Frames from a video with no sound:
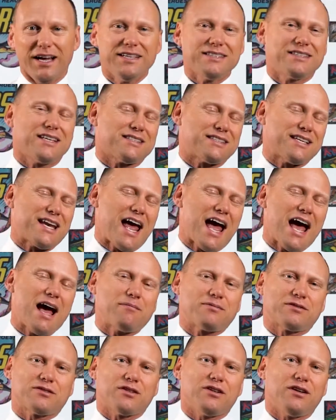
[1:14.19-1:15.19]
Does an
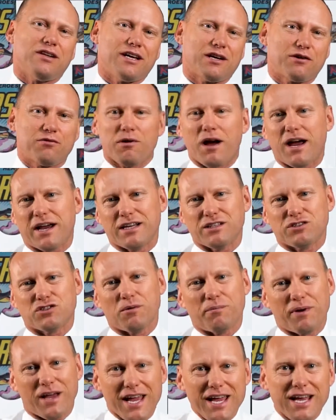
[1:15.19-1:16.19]
absolutely cracking
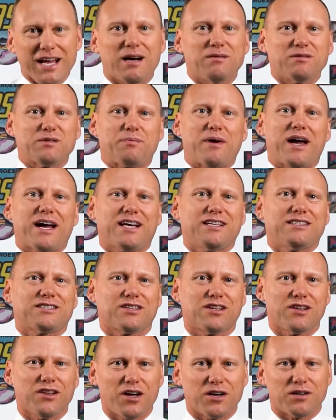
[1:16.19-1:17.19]
job. But he comes back into
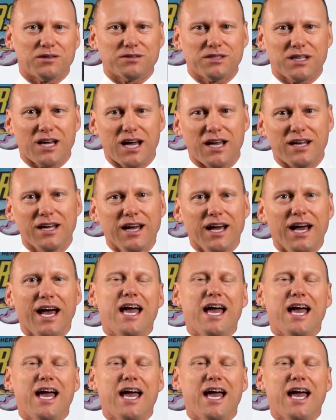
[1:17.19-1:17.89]
the local town.